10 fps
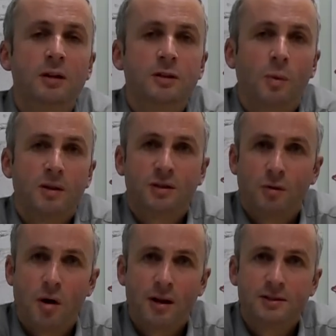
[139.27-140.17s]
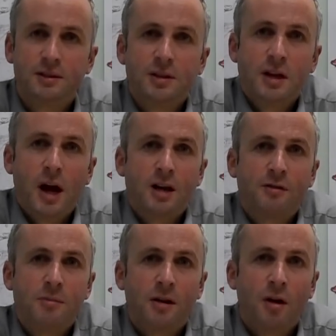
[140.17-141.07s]
So once the rider is disengaged
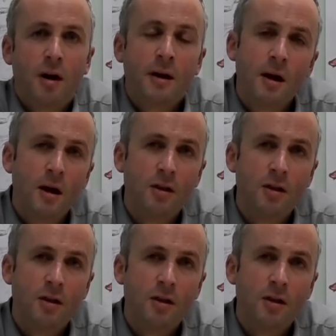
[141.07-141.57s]
from the line,